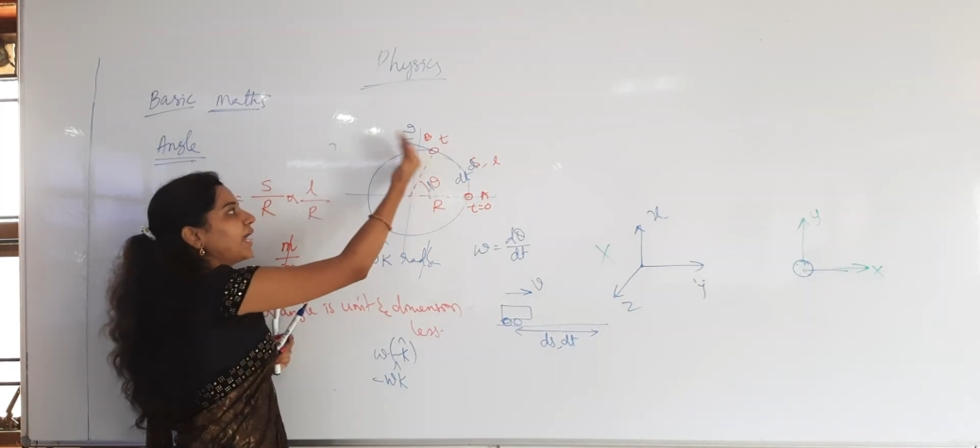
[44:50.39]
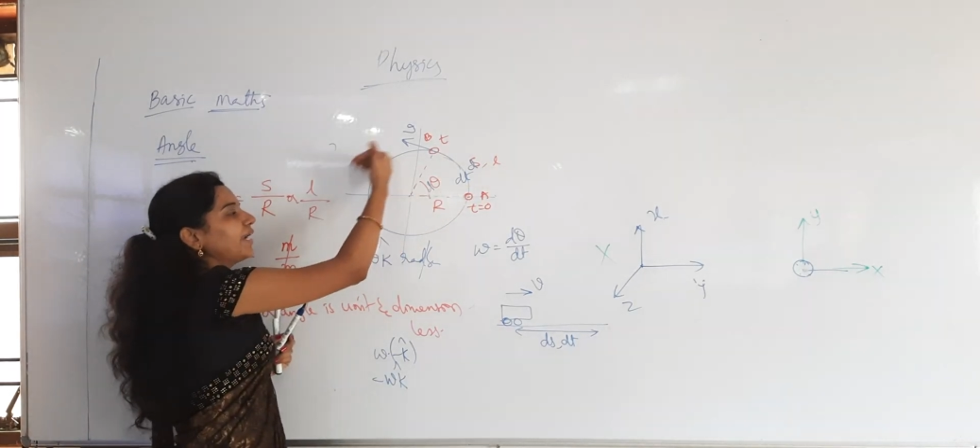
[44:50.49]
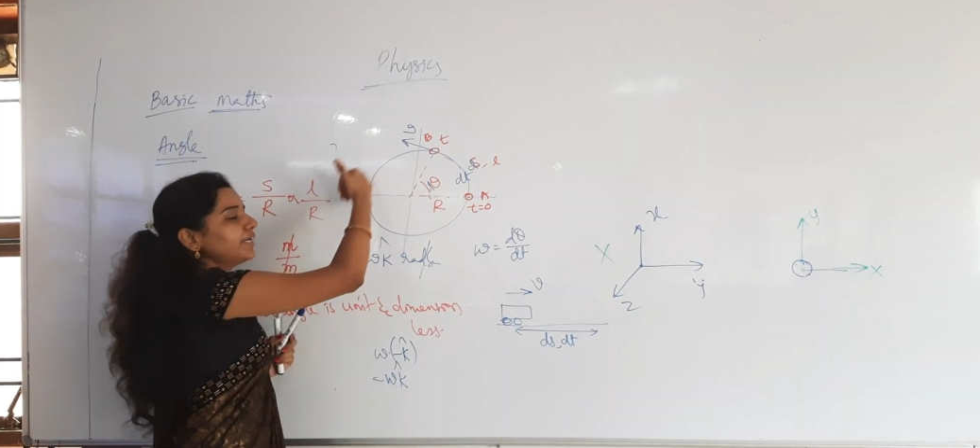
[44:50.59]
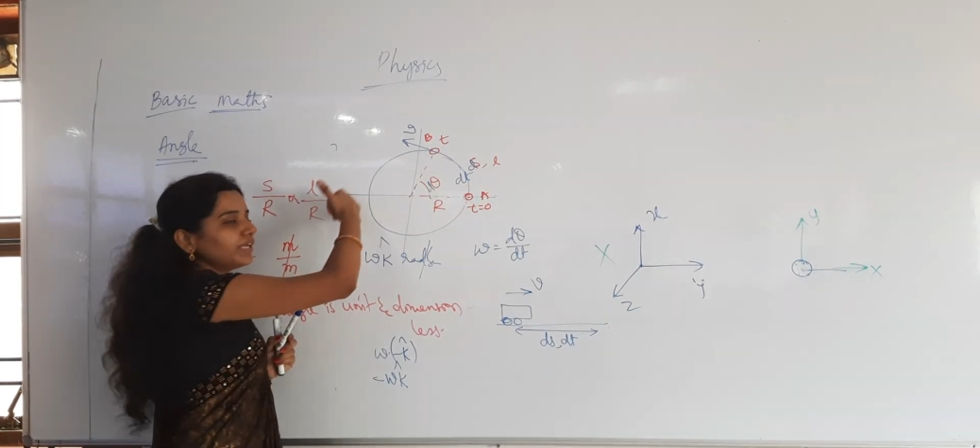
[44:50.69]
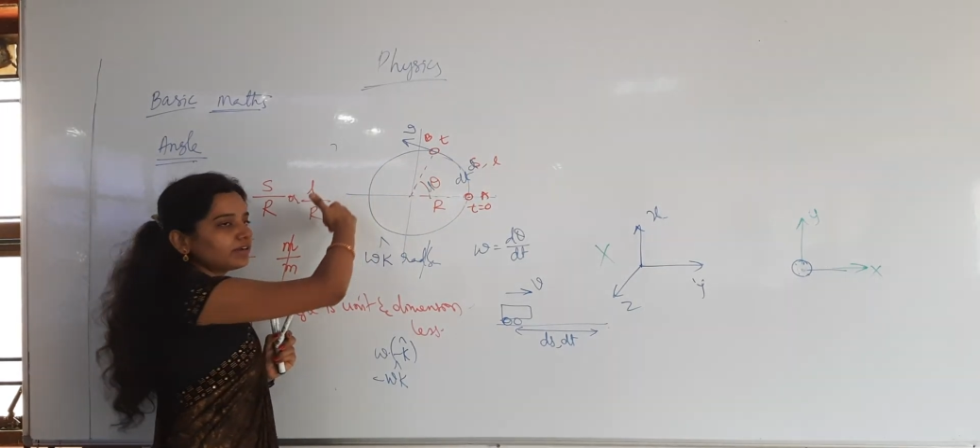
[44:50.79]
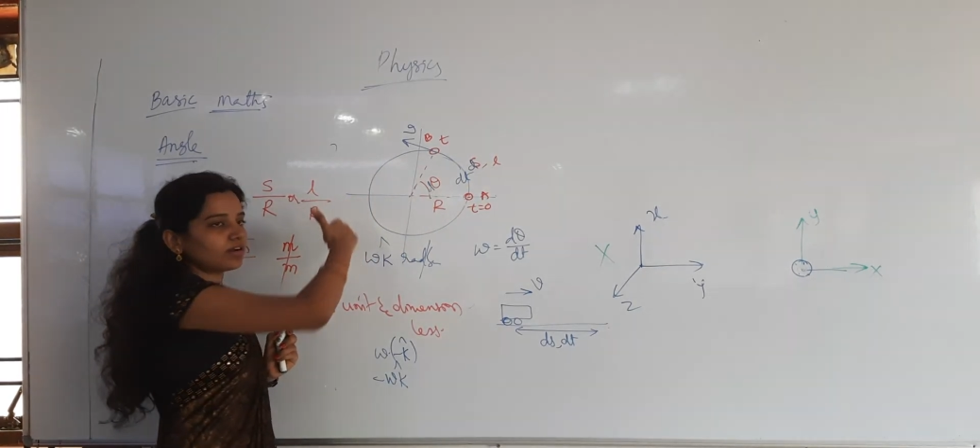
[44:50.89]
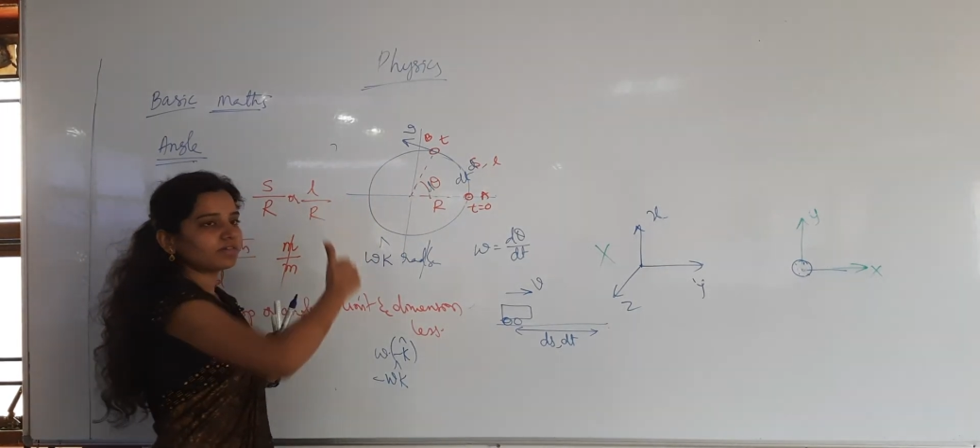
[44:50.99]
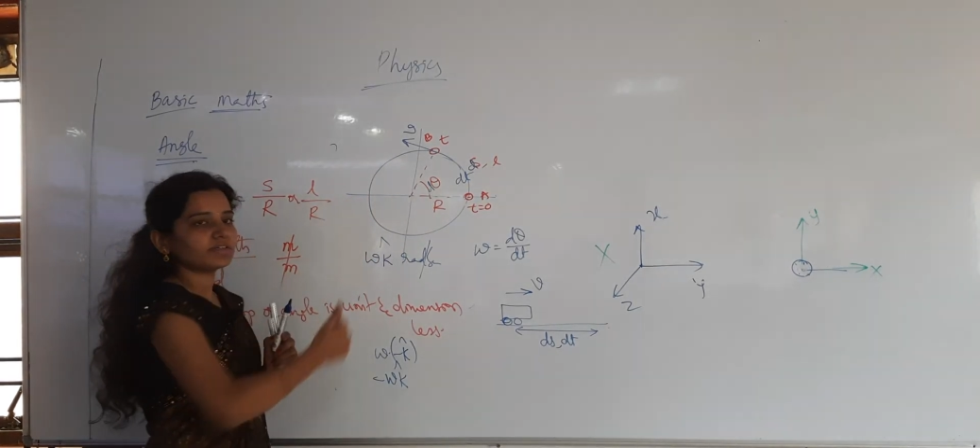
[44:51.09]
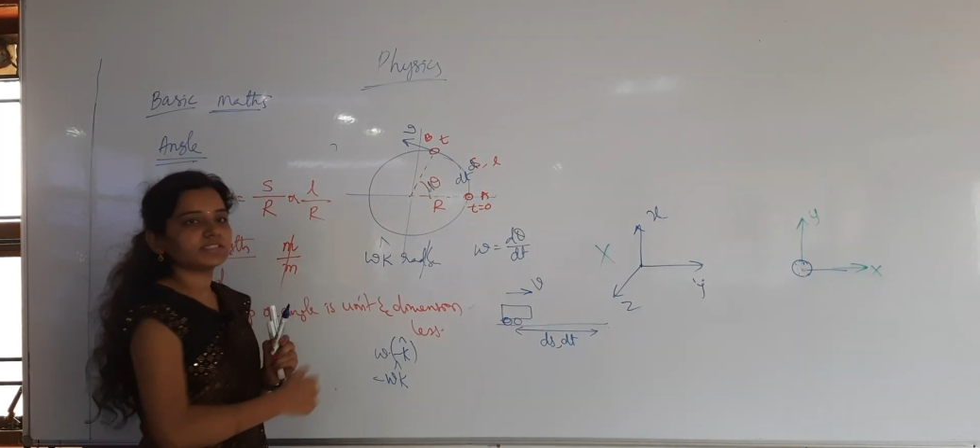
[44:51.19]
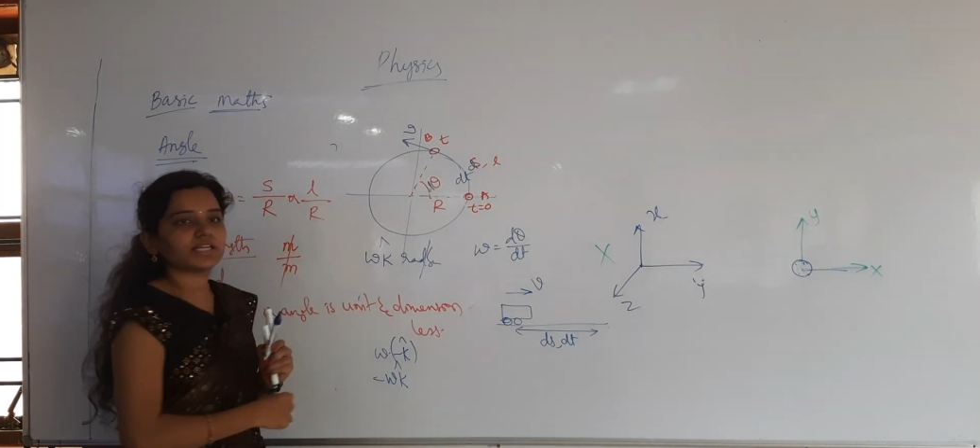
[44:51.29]

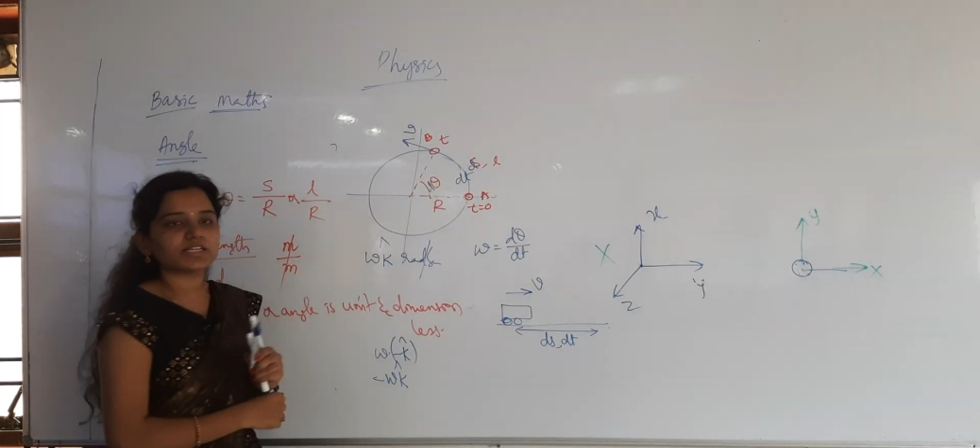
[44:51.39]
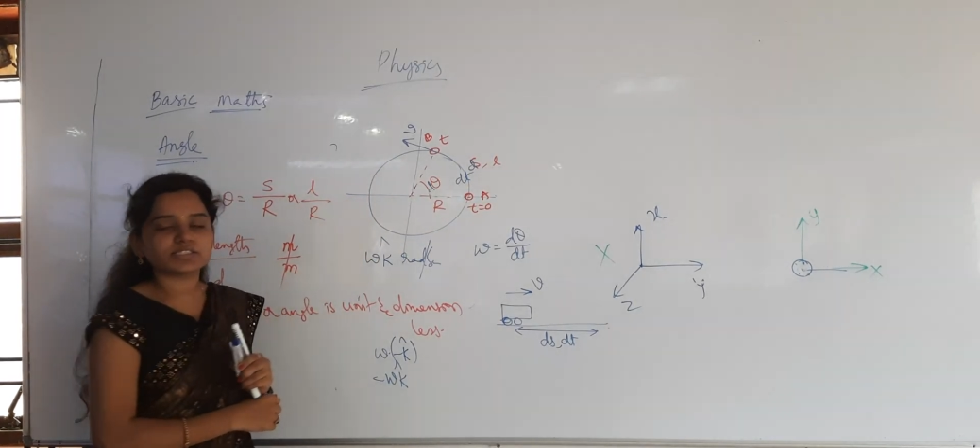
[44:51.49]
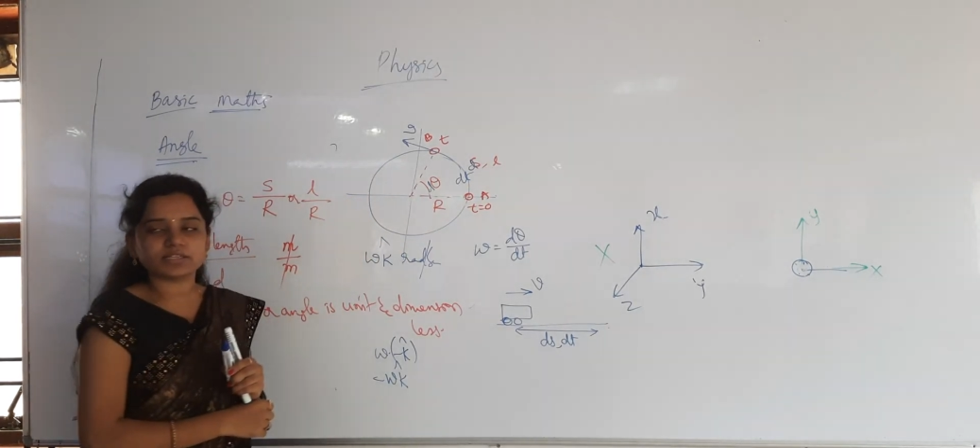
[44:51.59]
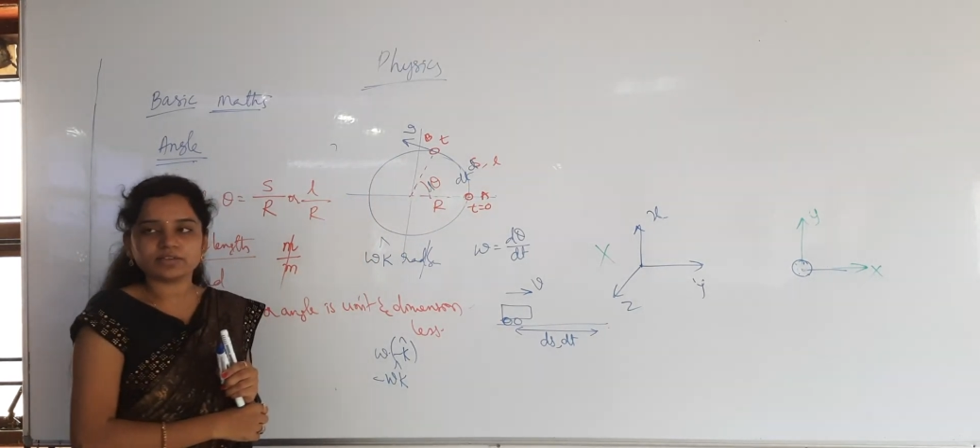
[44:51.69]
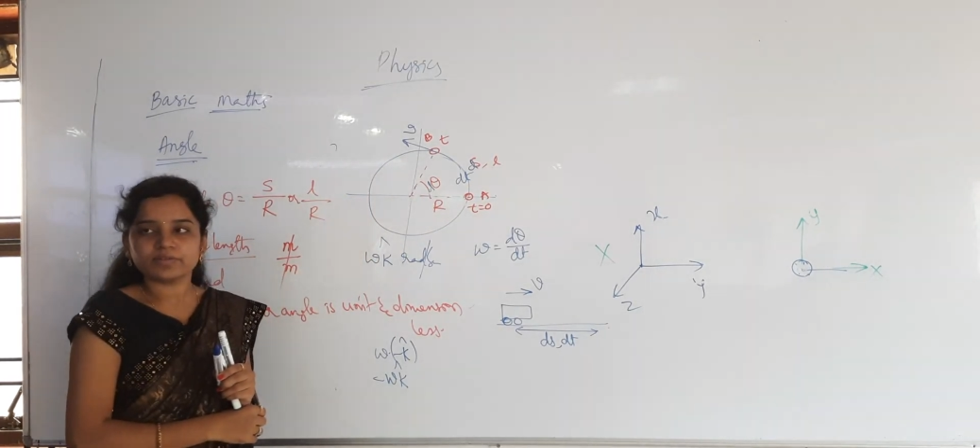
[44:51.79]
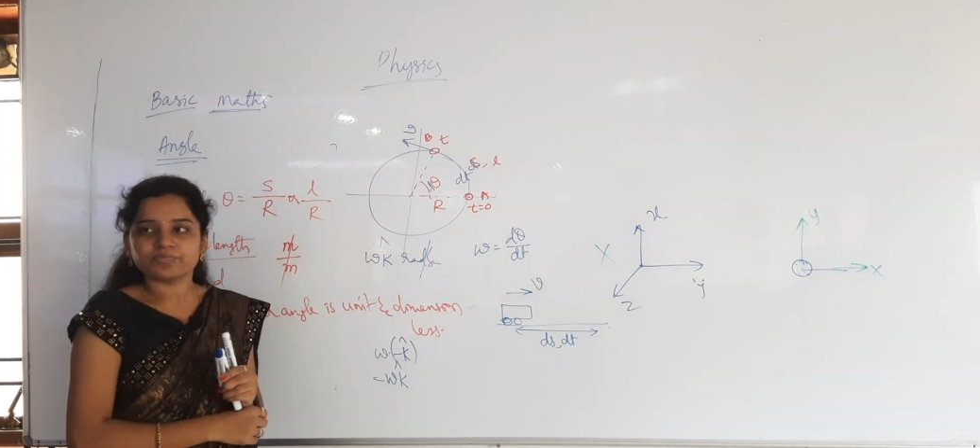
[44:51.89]
anti-clockwise direction,